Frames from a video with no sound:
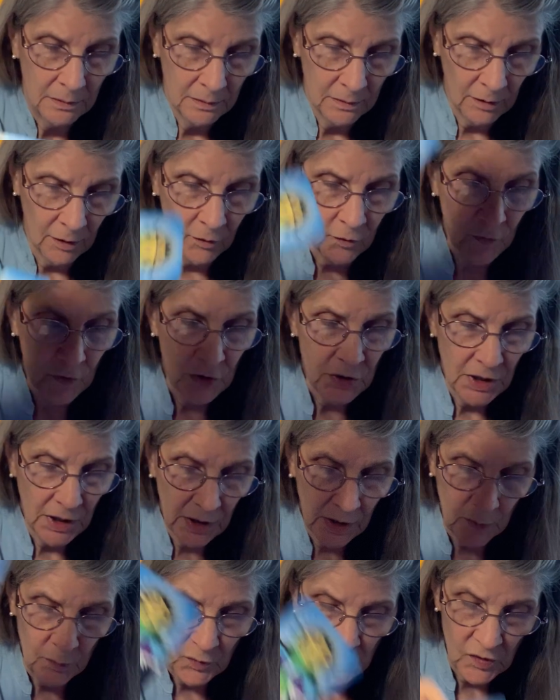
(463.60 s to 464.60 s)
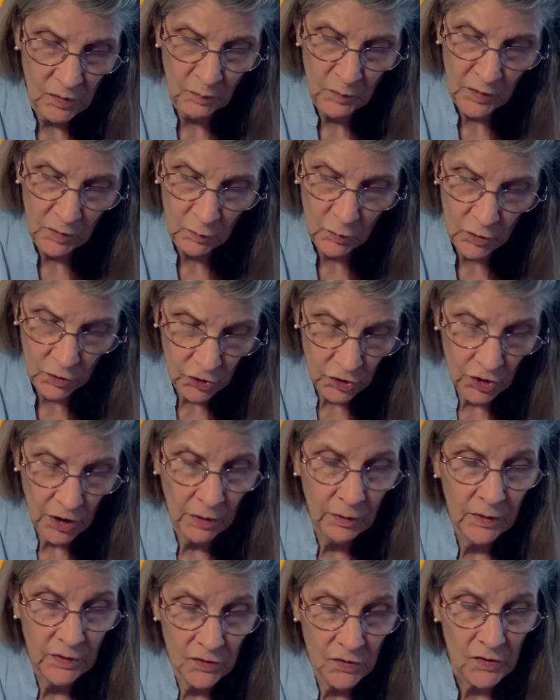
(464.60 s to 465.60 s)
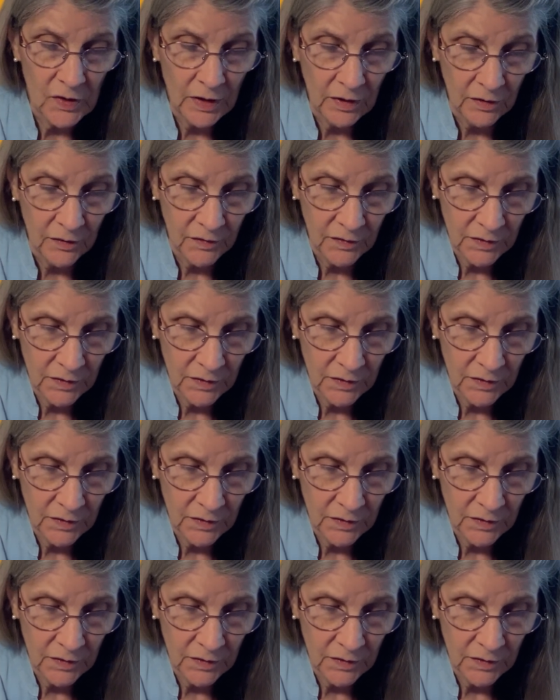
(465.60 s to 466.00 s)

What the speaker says: Over time, something will show itself.